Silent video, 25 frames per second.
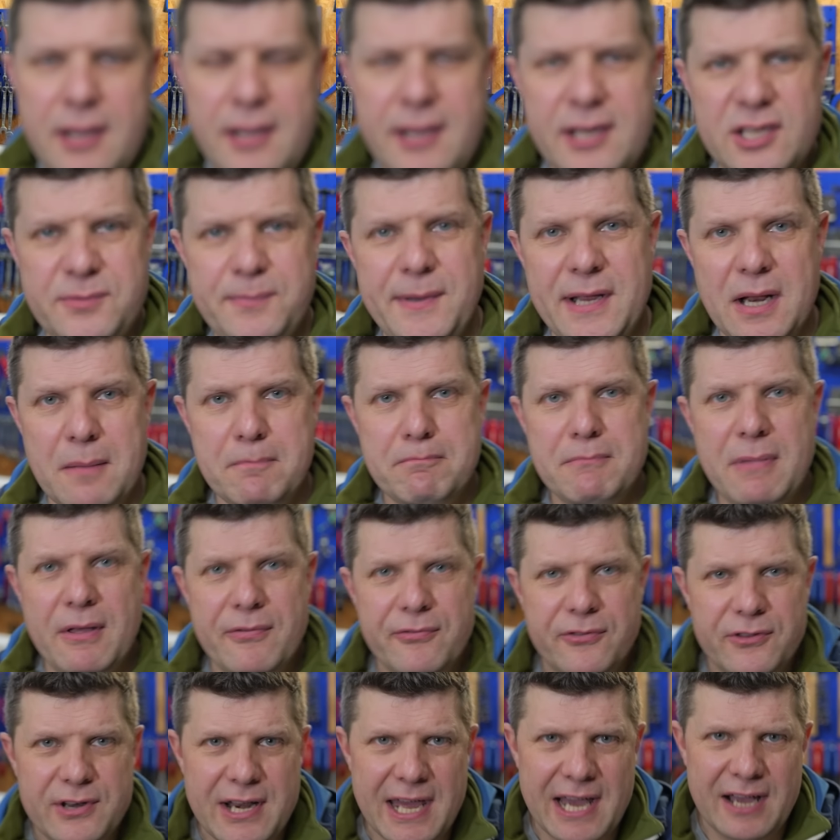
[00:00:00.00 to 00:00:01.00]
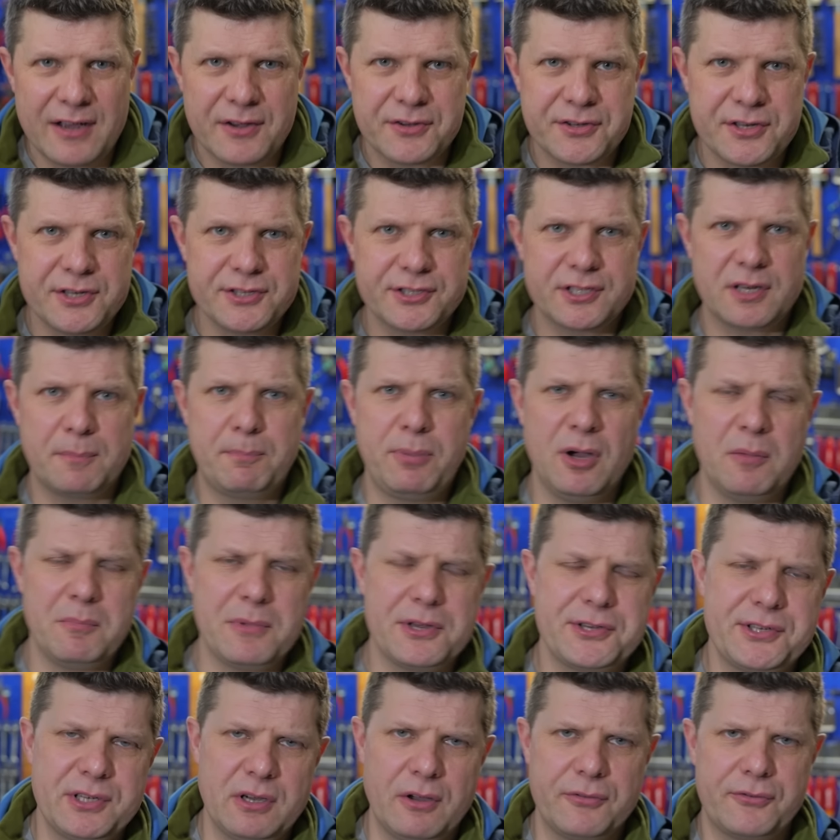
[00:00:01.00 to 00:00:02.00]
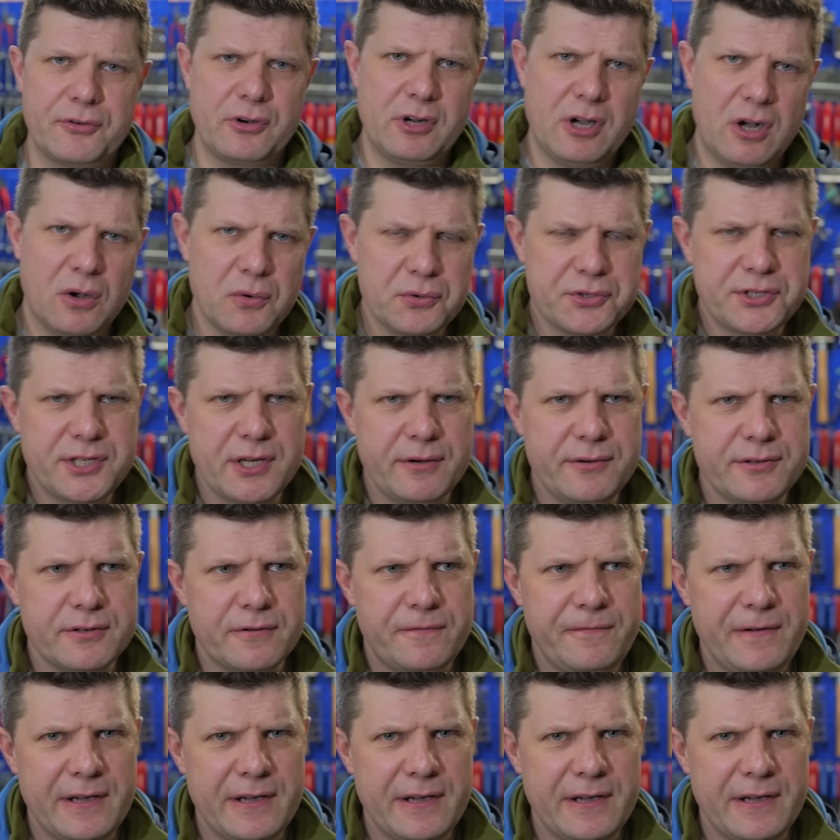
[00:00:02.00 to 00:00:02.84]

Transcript: It's been a month now since I put myself through a whole series of